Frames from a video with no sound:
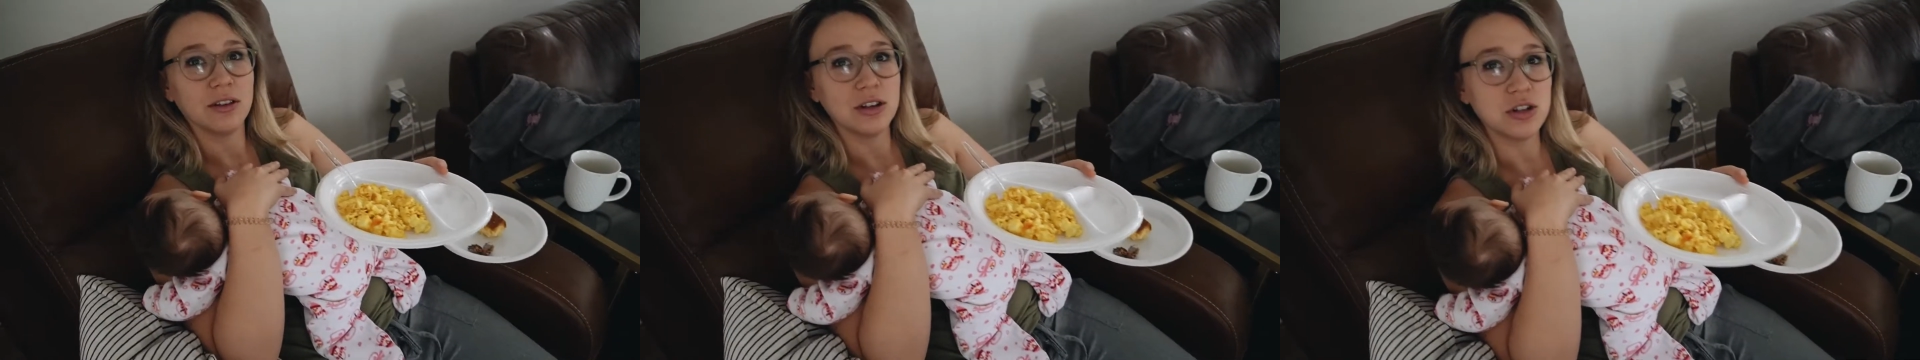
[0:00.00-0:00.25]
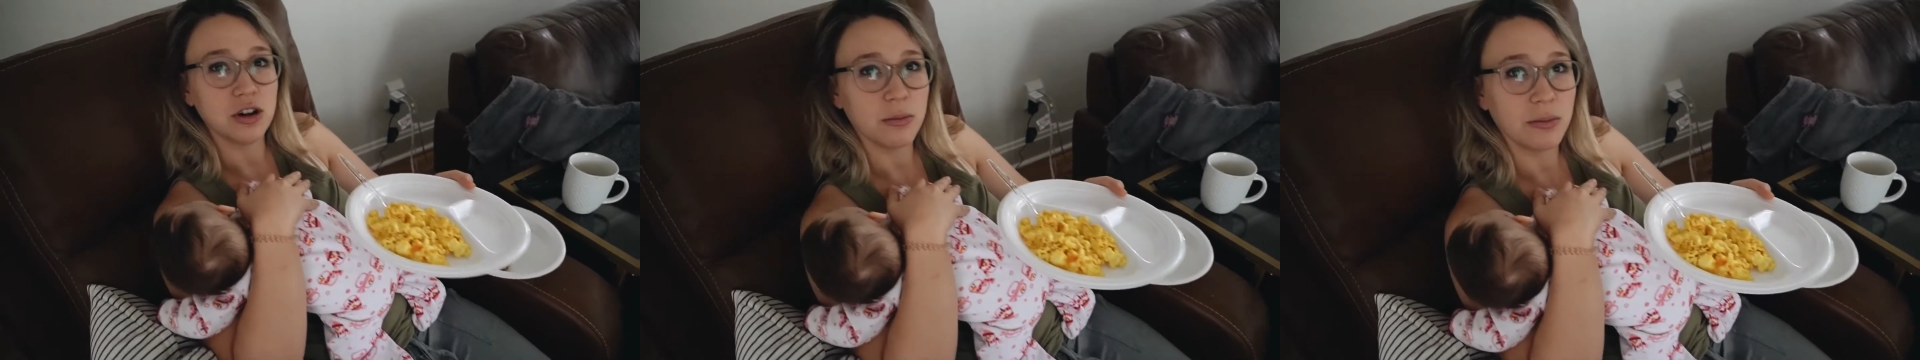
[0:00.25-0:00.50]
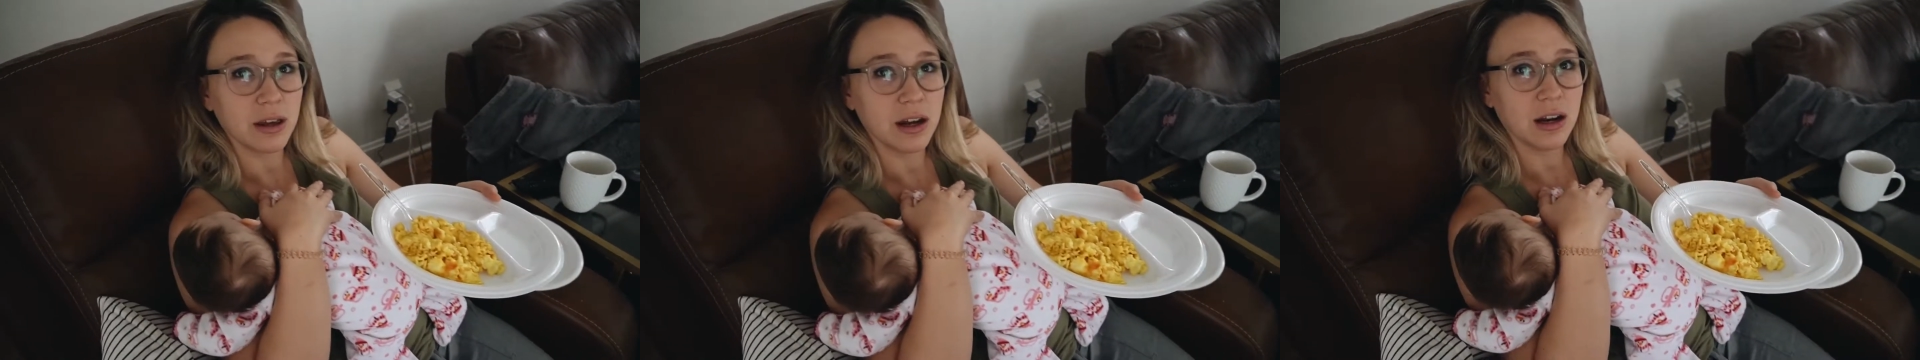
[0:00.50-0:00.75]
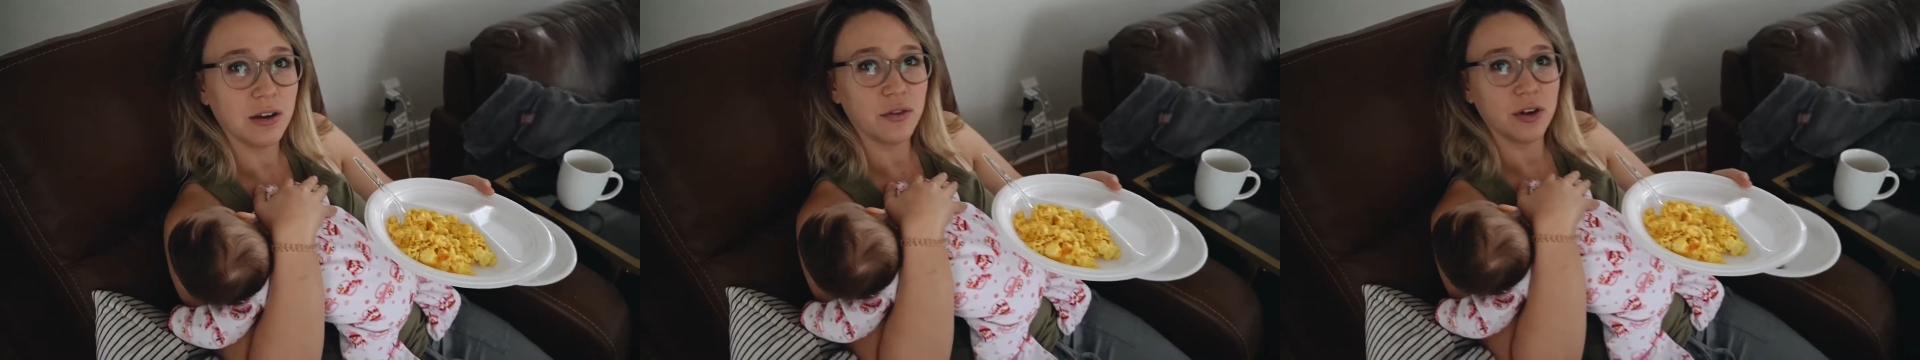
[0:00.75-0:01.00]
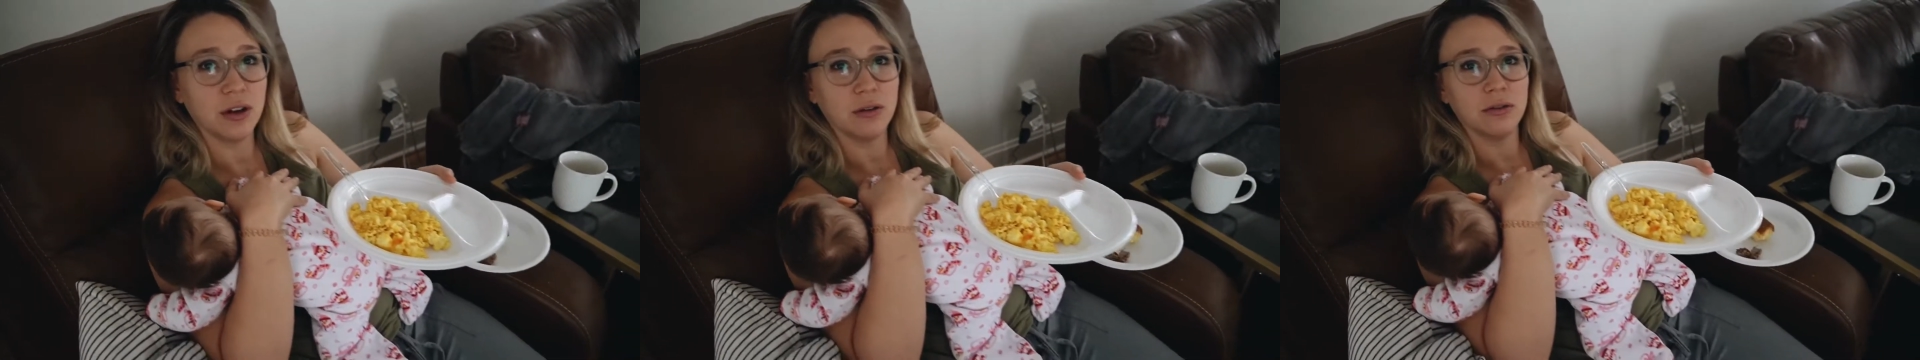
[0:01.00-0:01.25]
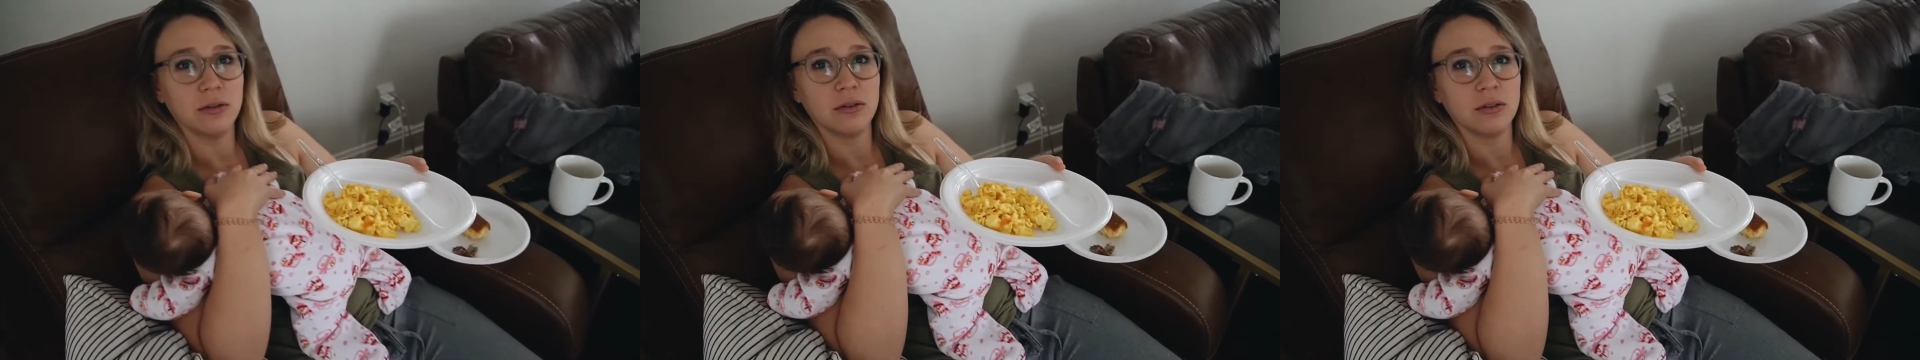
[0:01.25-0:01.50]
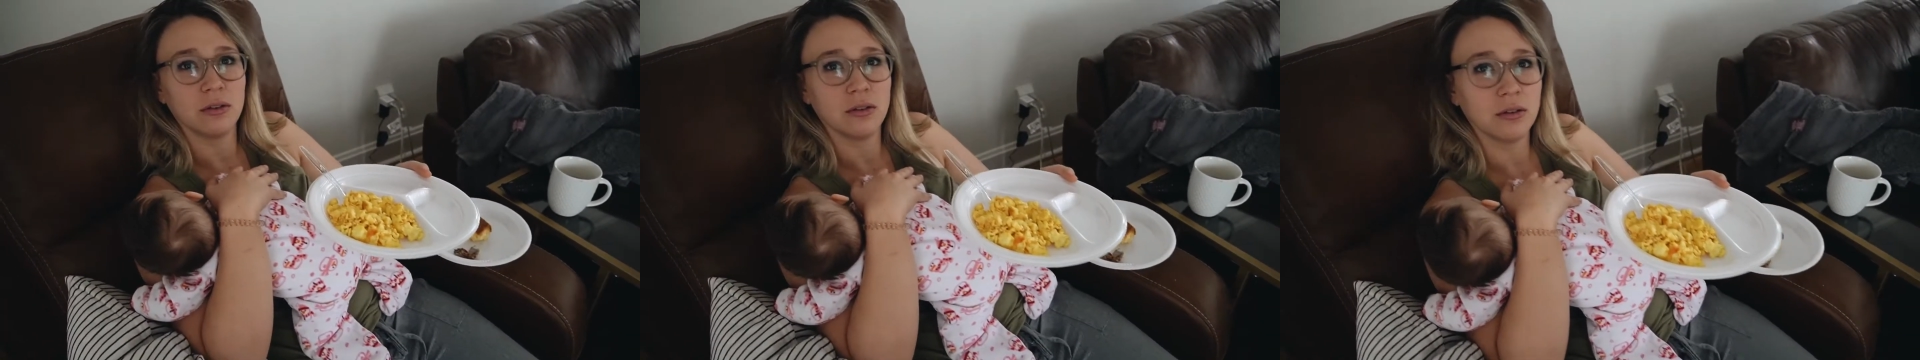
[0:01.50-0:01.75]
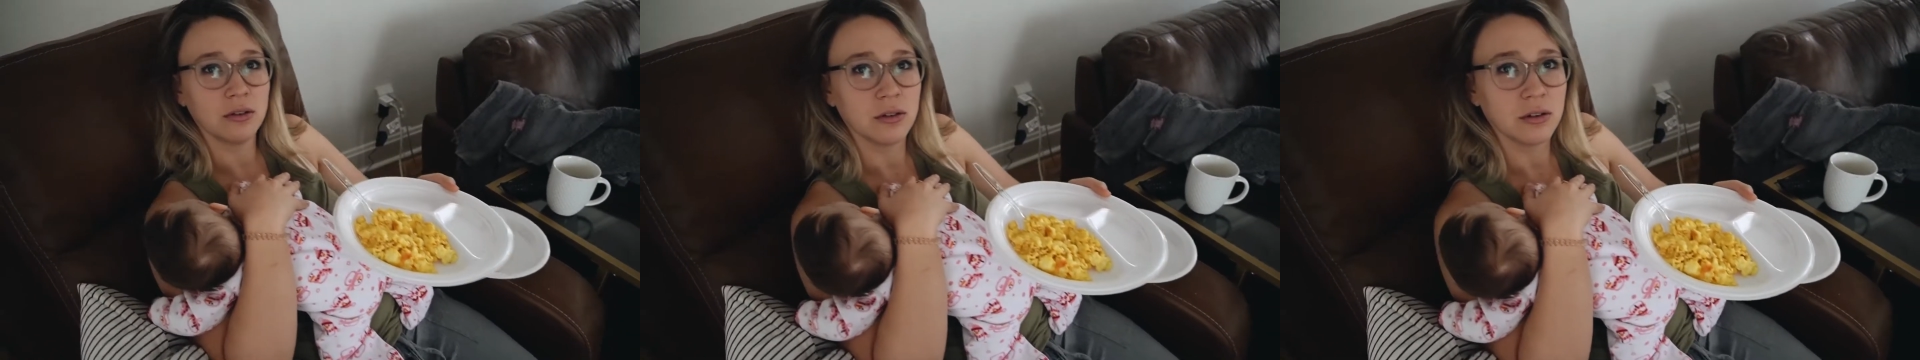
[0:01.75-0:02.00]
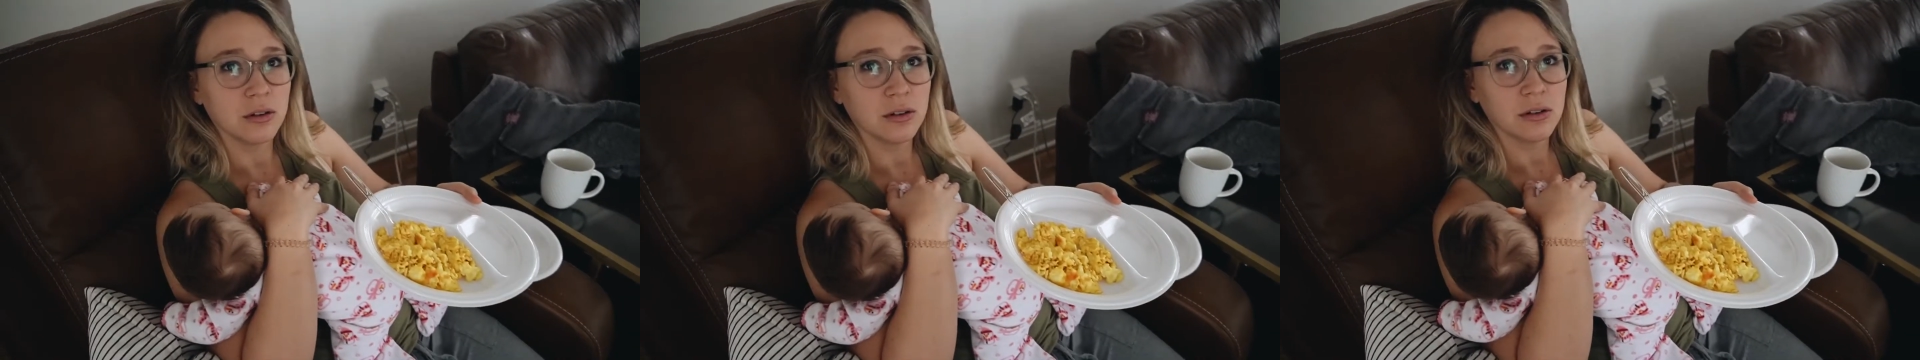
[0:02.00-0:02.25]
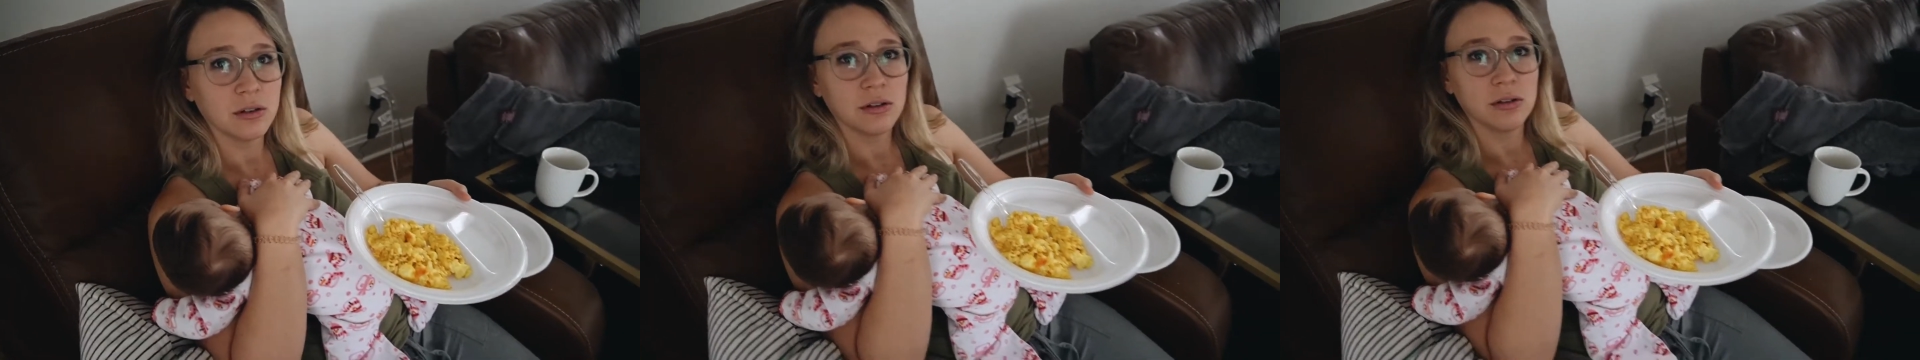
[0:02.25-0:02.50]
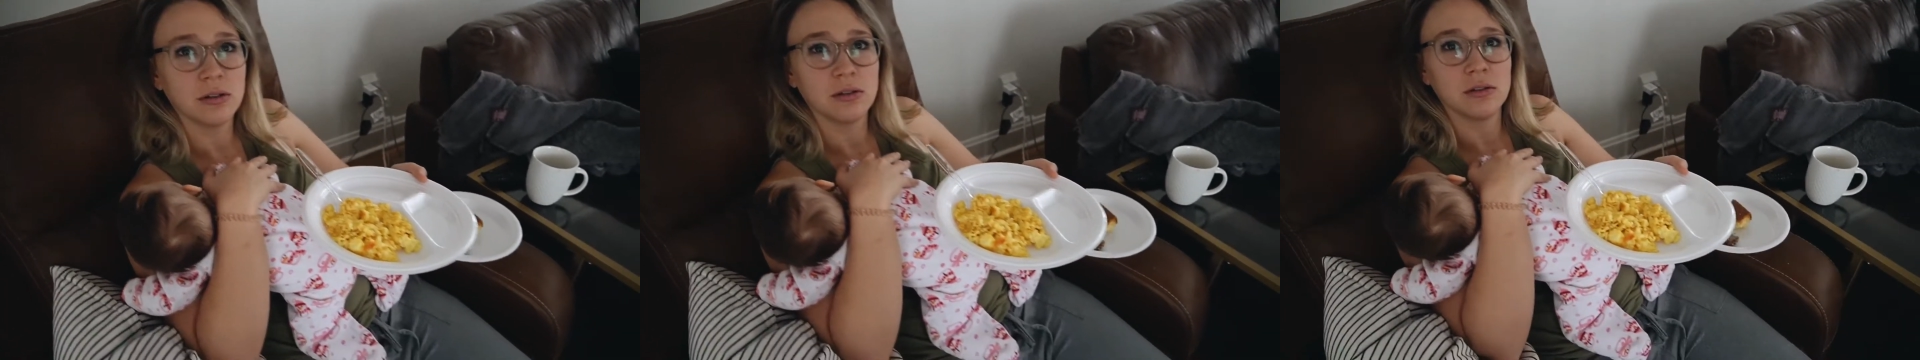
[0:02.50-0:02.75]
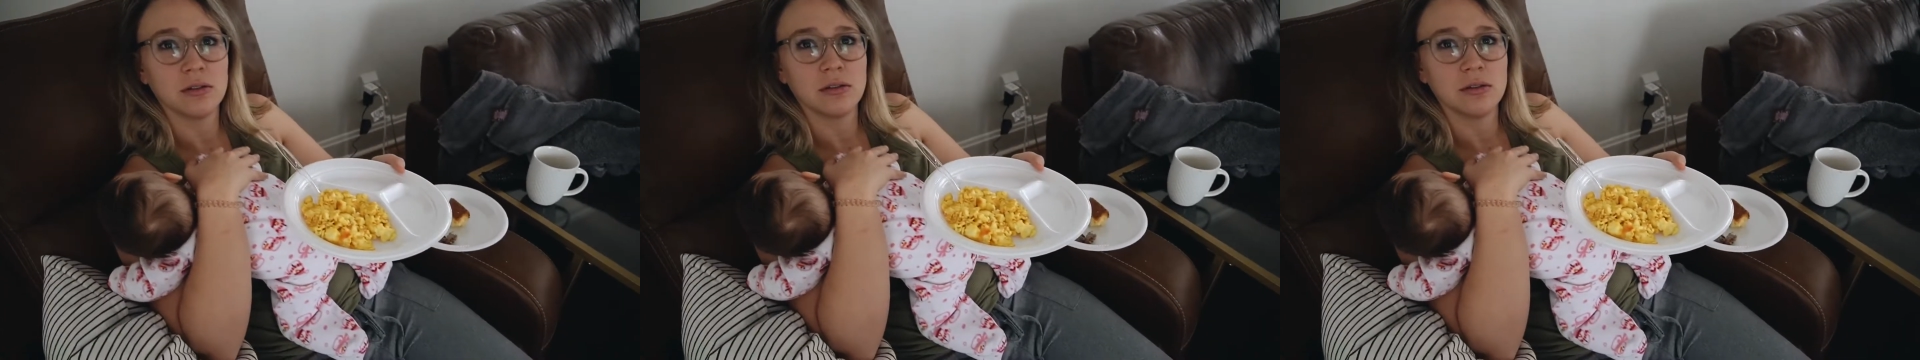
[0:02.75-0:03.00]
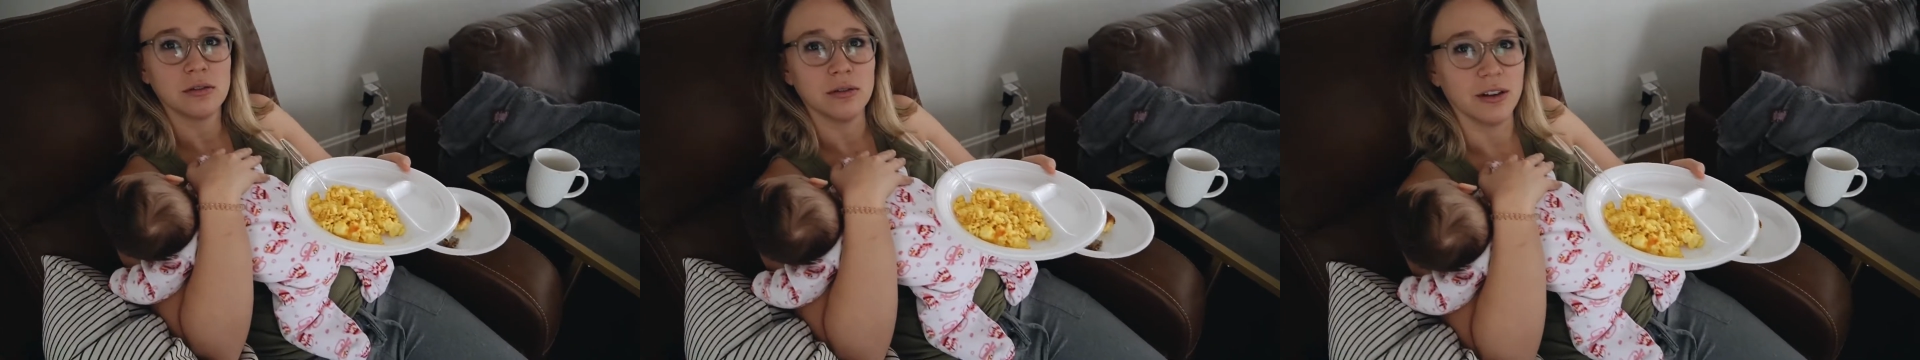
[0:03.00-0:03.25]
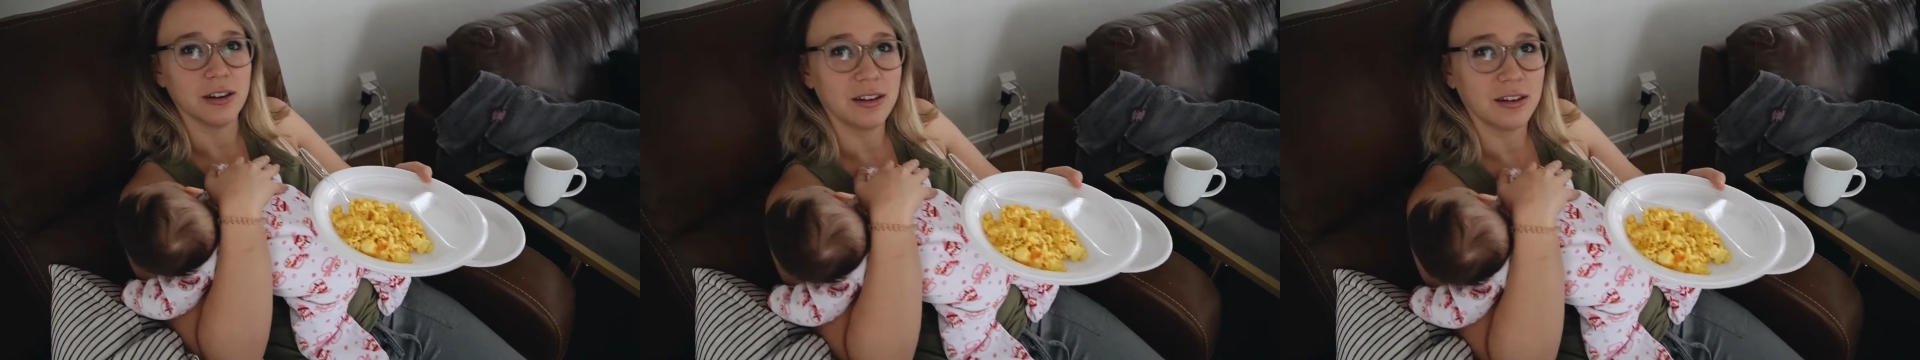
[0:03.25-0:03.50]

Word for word: Did you not get any for you? No. Really?